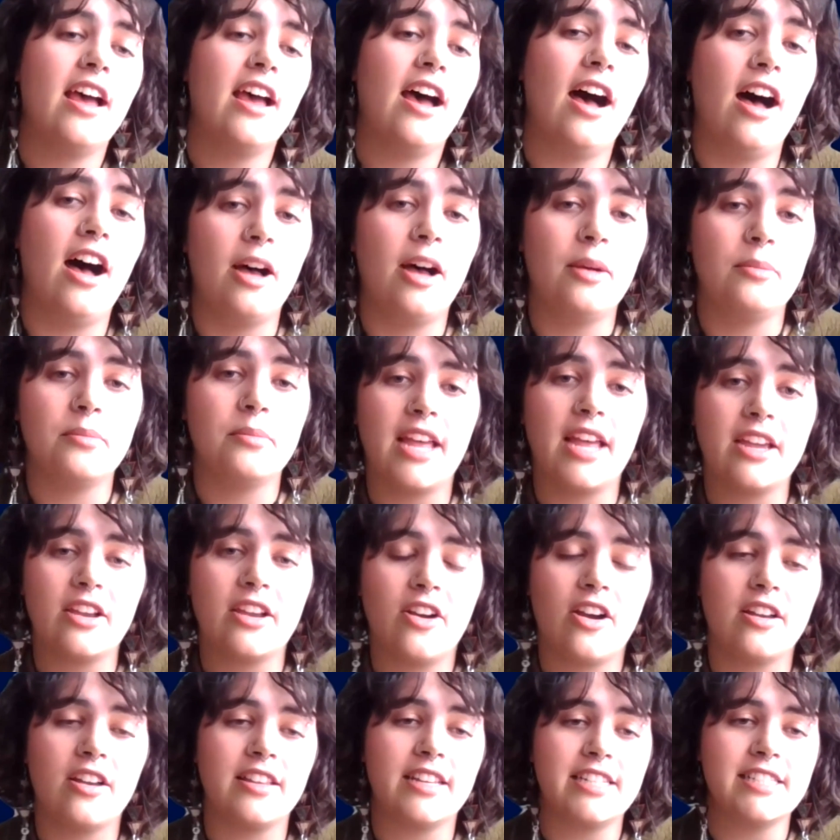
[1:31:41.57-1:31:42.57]
Like
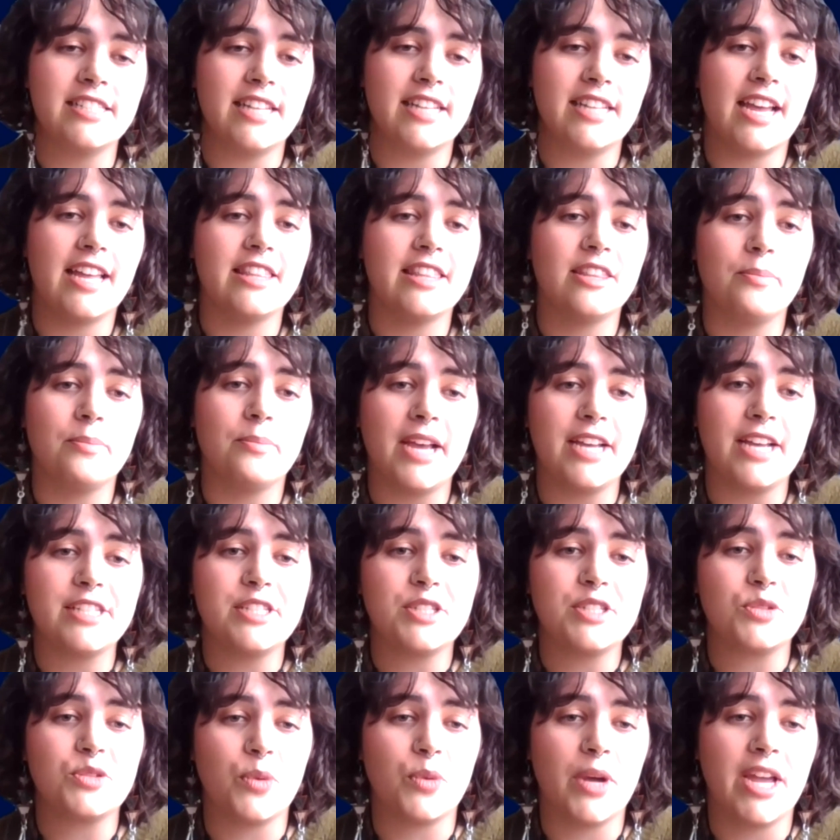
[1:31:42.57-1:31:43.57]
Karley said, the
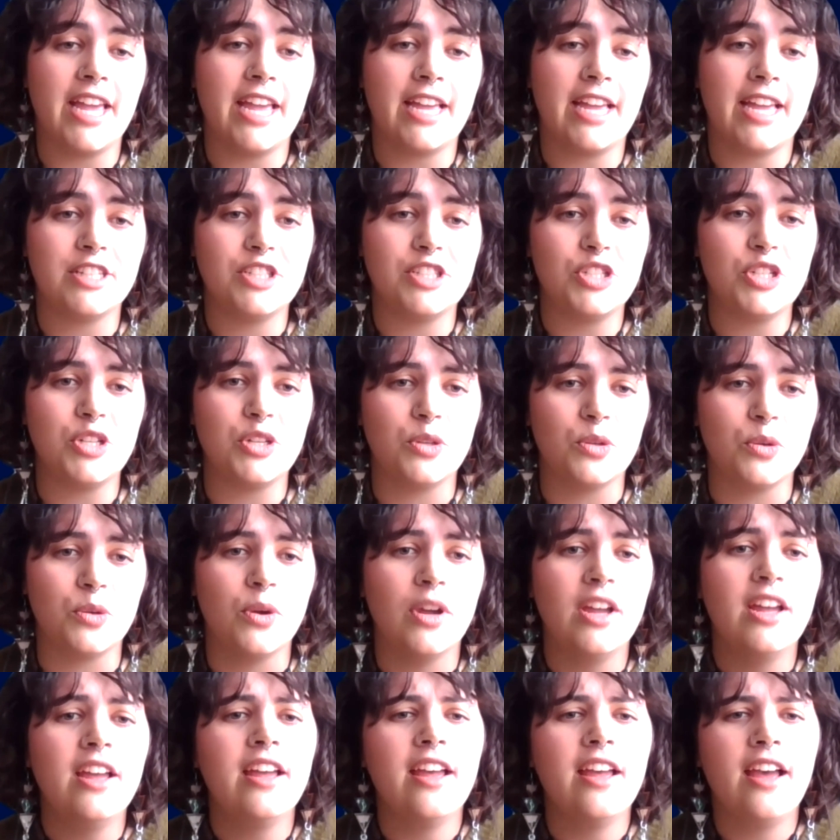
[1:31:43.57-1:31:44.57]
best way to
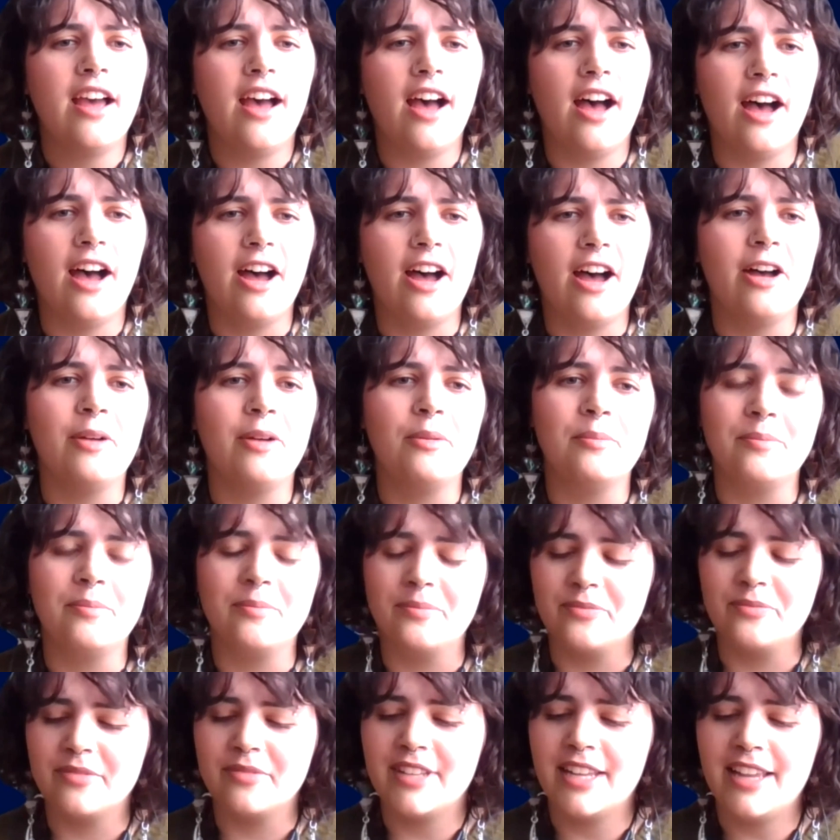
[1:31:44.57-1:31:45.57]

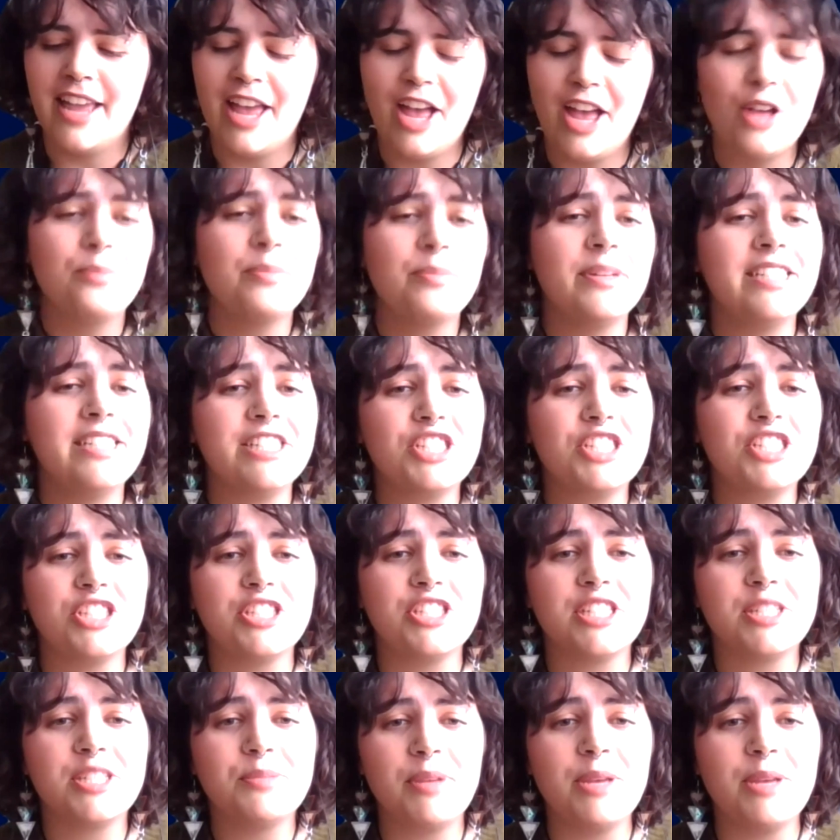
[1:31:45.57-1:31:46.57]
help
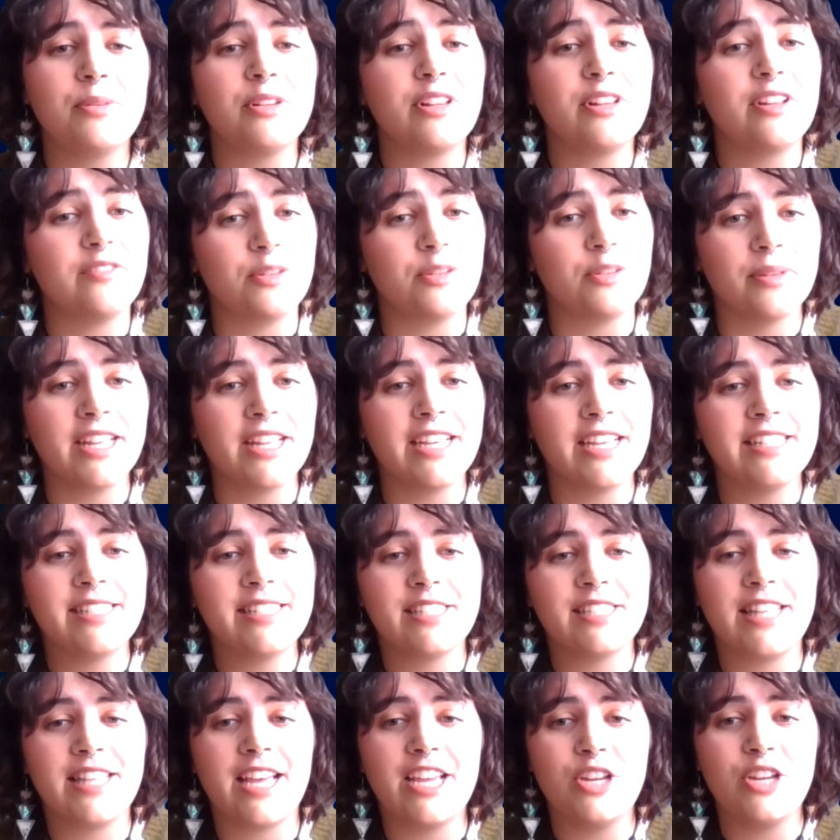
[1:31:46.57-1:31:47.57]
Indigenous people of the places
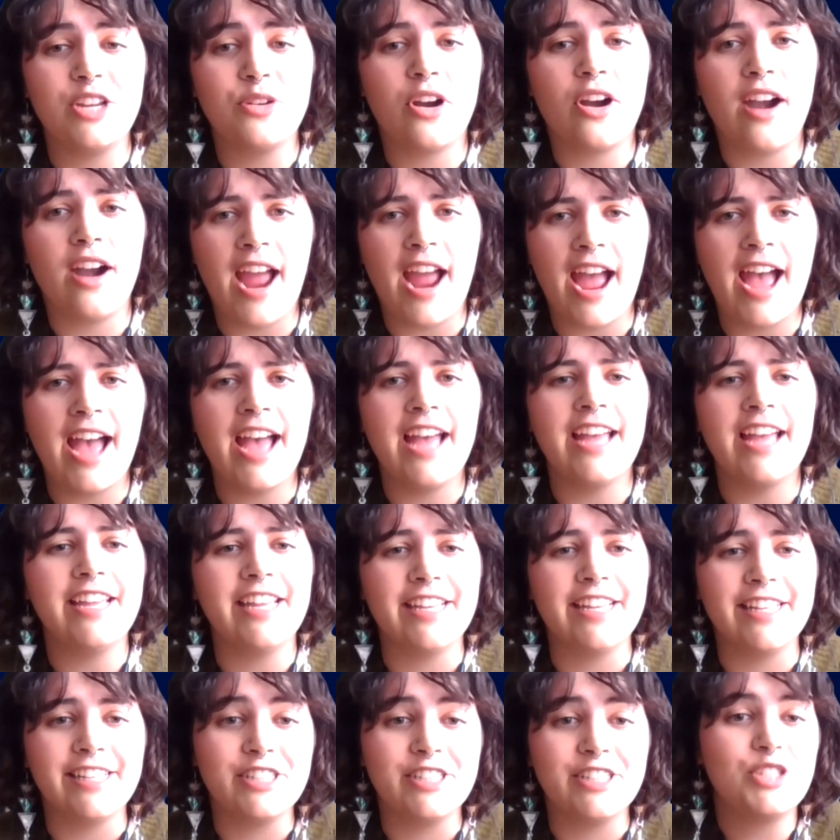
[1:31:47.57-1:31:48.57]
that you are at
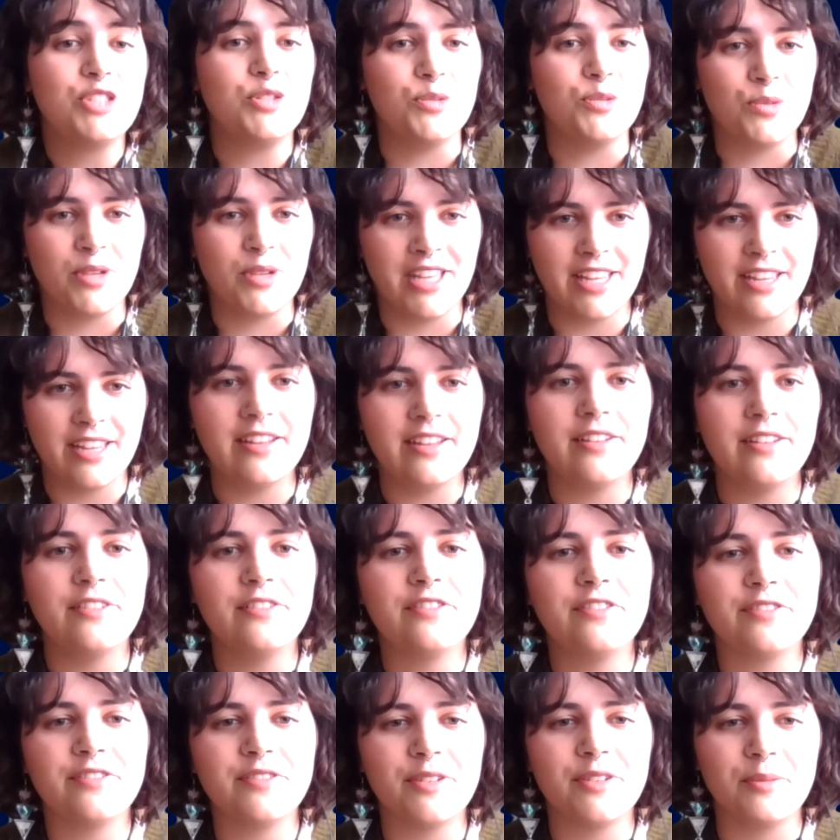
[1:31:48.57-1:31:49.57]
is to give
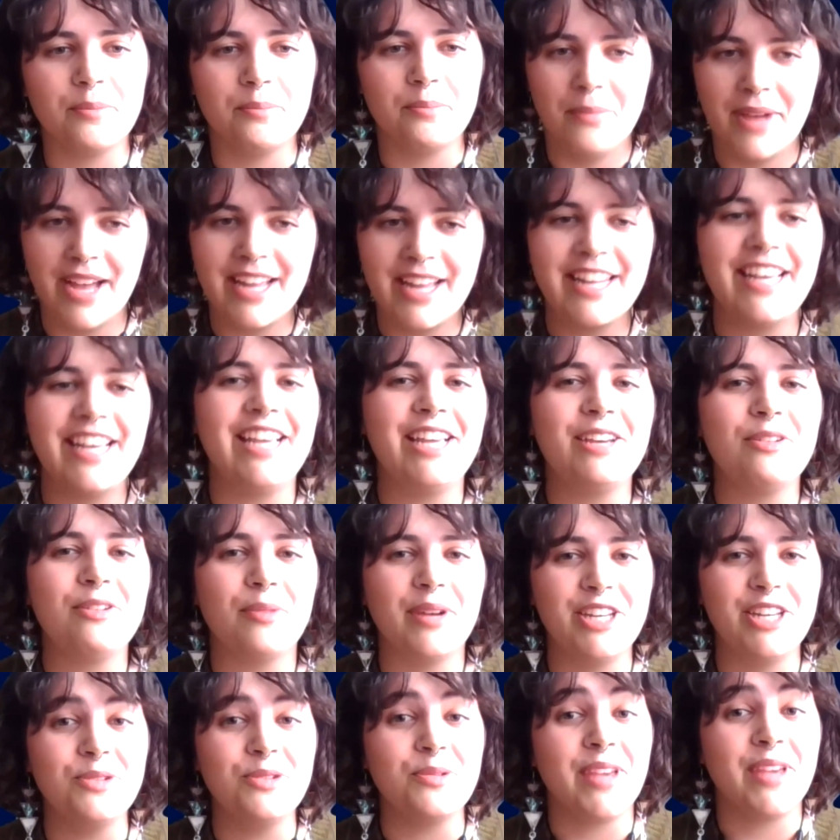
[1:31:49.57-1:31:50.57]
money
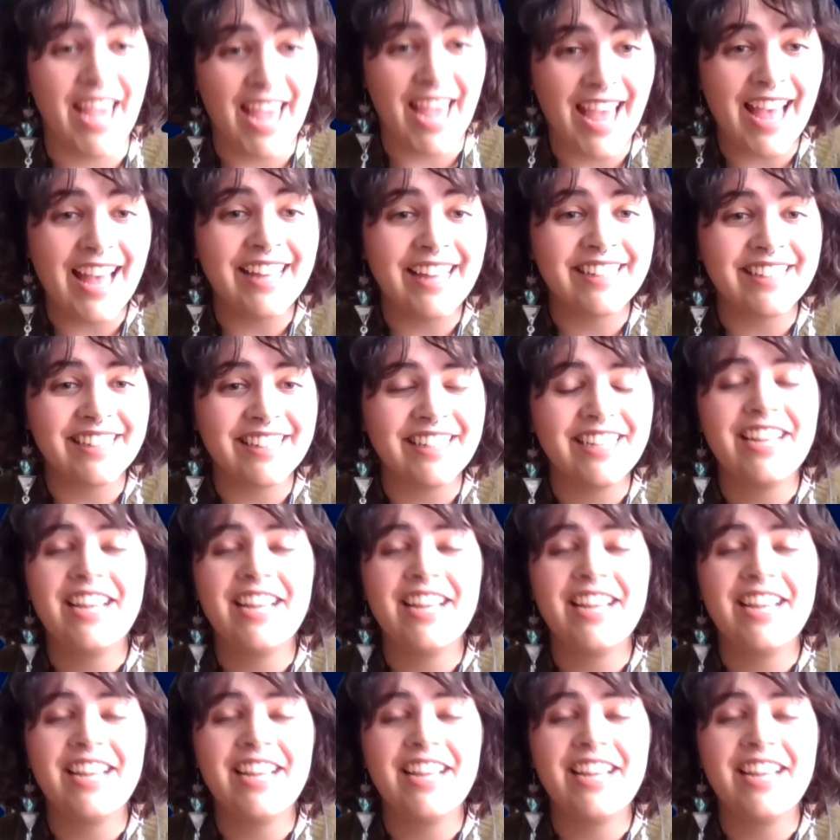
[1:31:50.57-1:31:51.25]
when you can,